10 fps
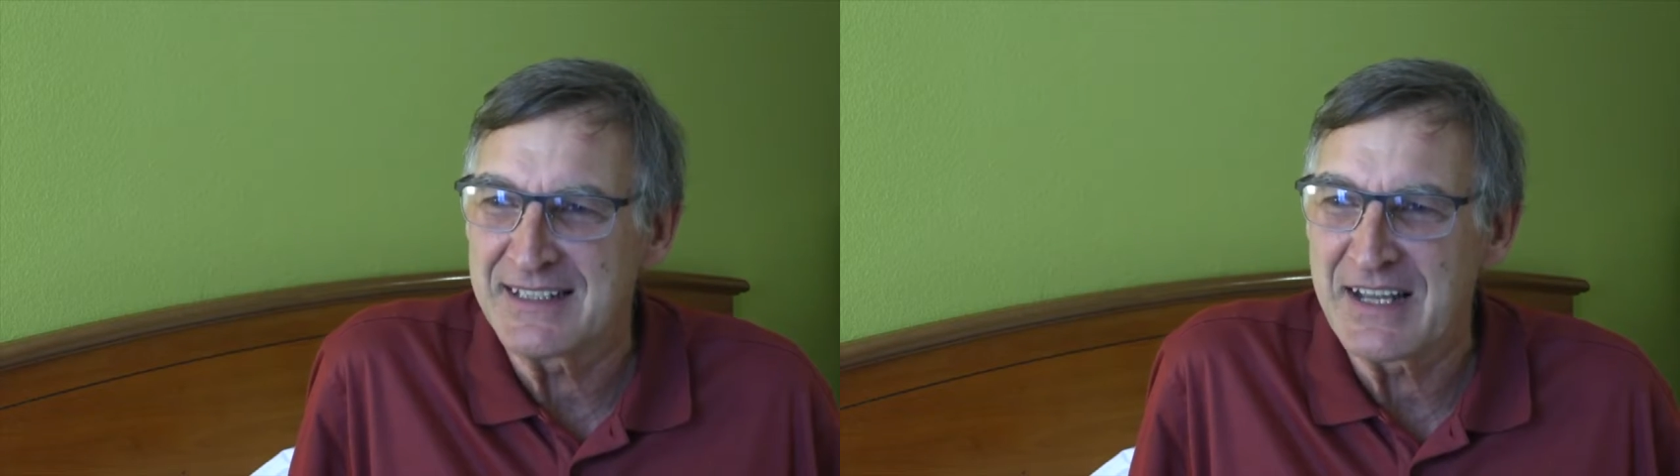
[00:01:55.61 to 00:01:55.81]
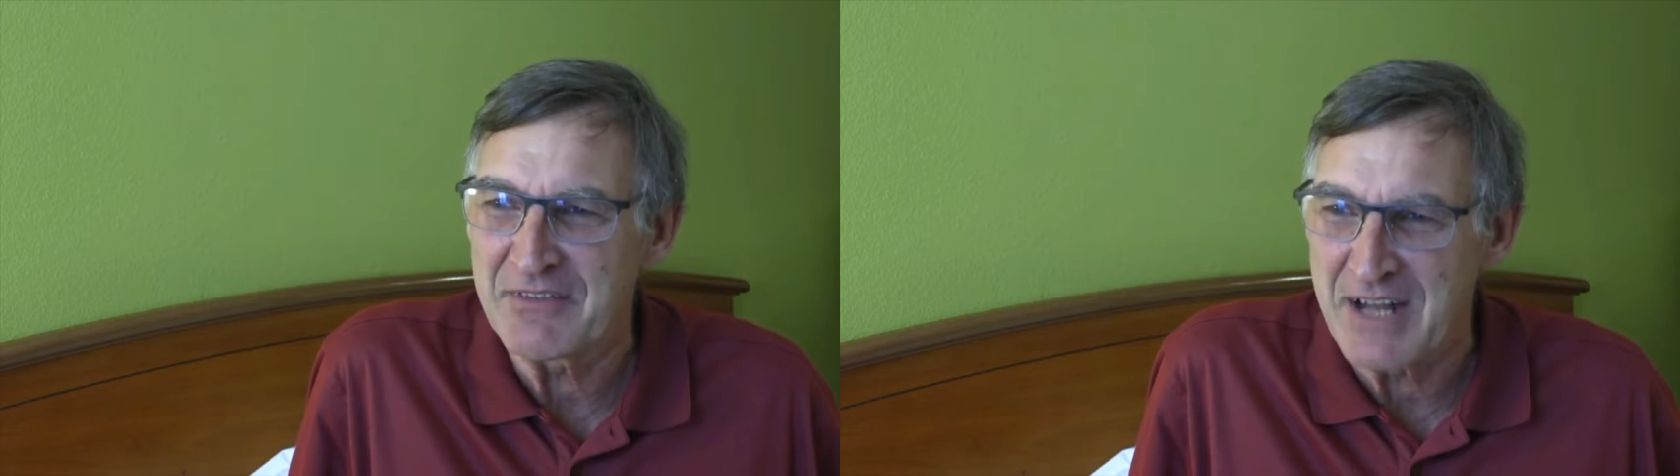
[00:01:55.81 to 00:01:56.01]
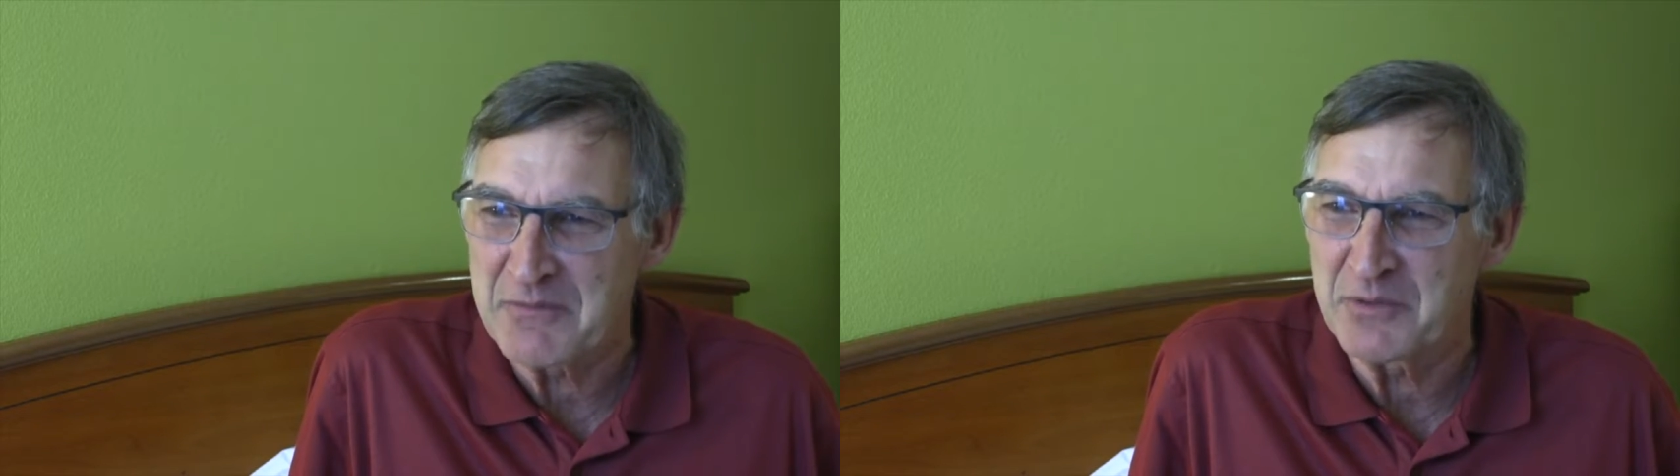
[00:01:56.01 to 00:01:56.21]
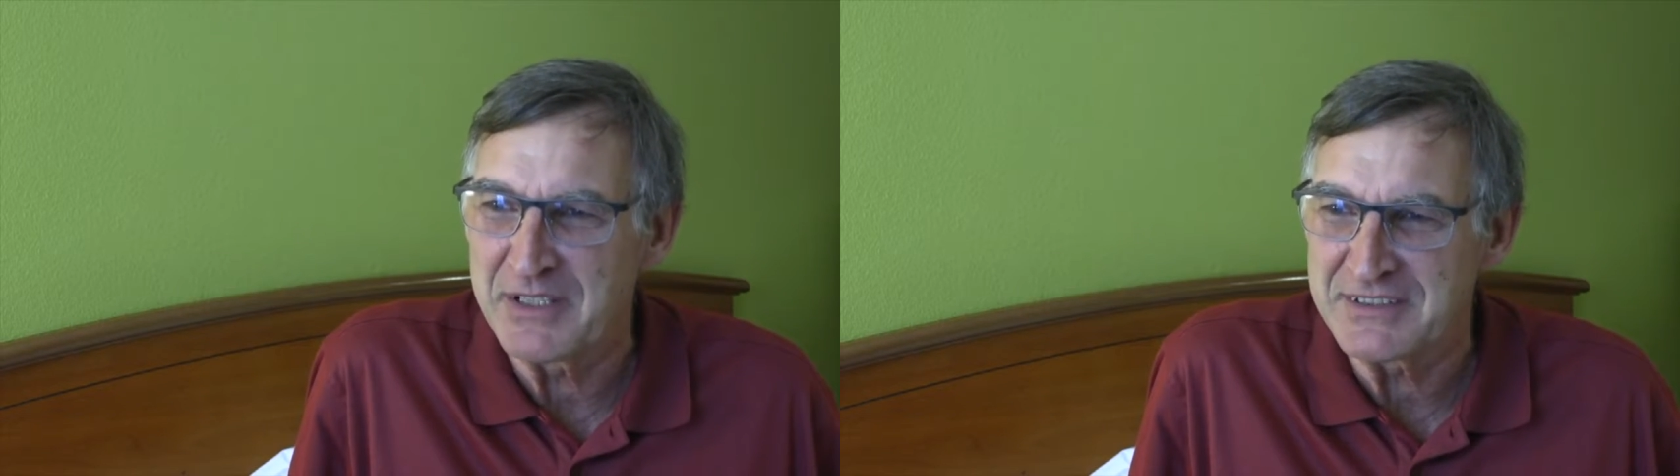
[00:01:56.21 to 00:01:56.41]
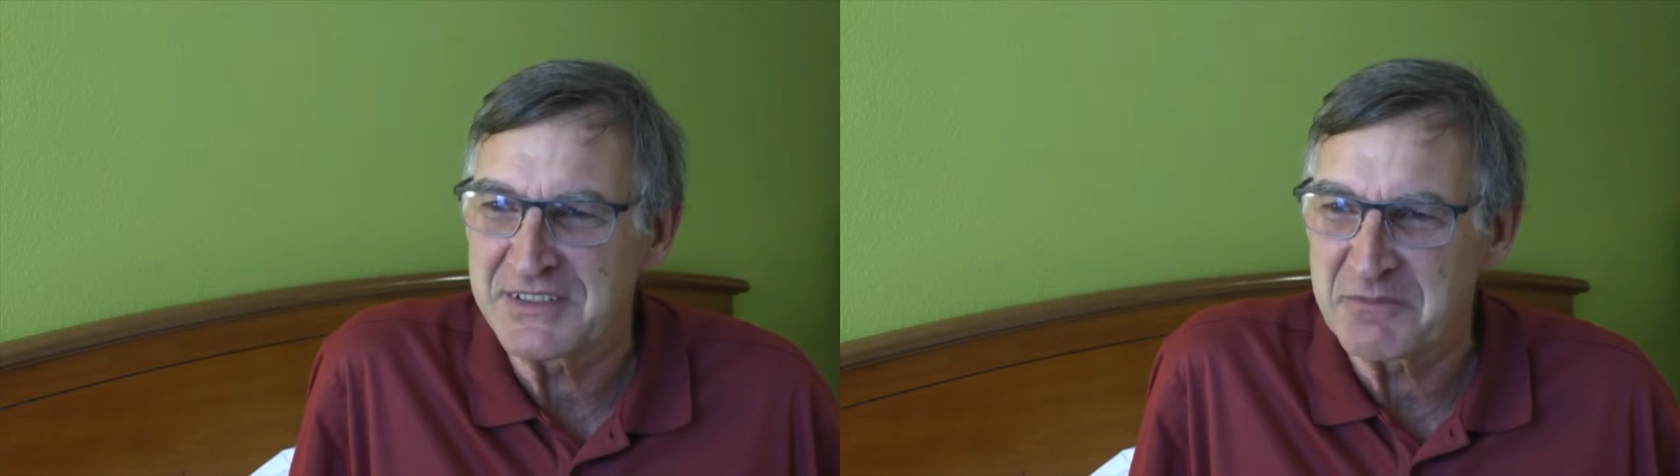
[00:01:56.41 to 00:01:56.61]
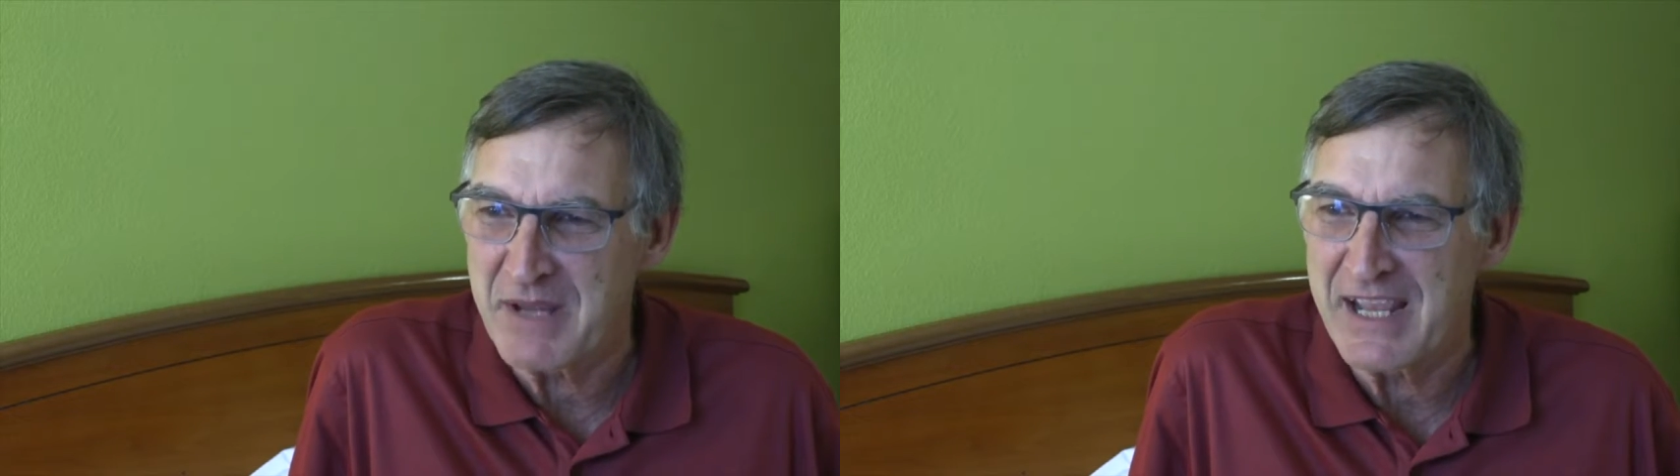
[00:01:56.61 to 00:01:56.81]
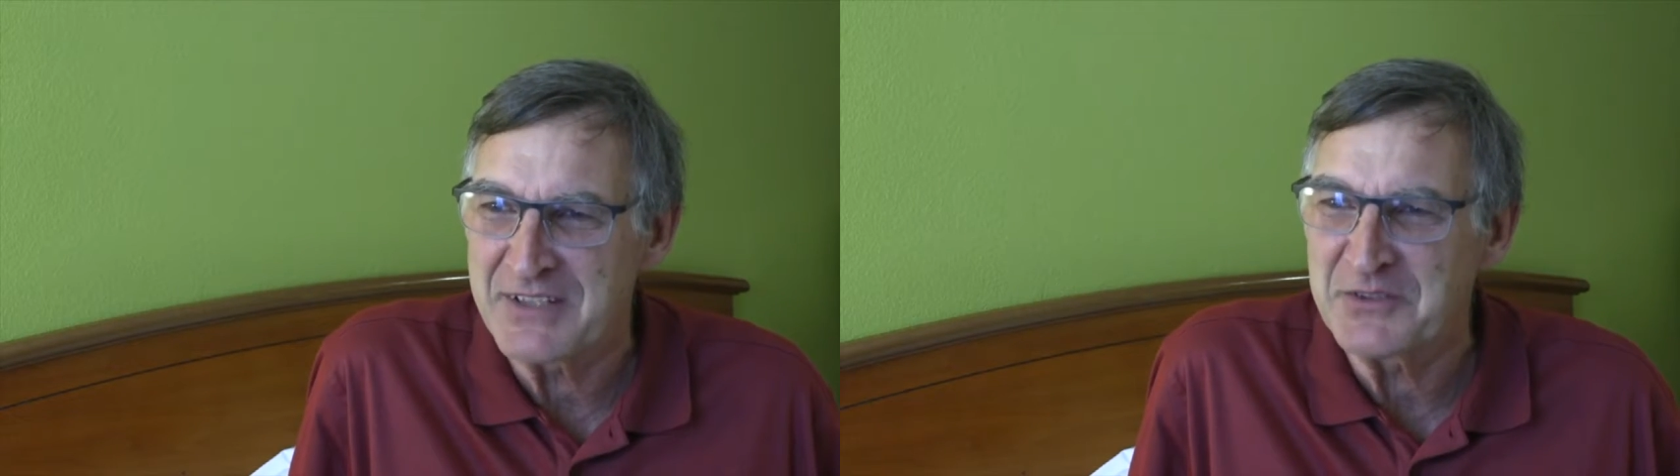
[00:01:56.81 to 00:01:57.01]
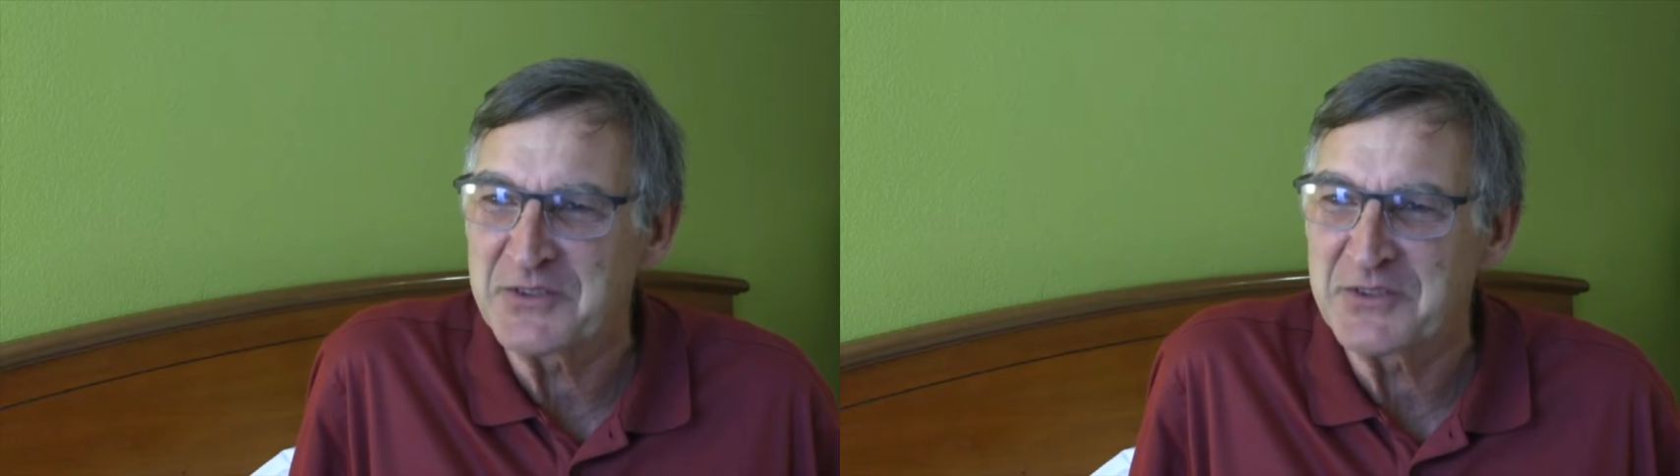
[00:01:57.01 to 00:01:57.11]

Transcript: They have an operations manual,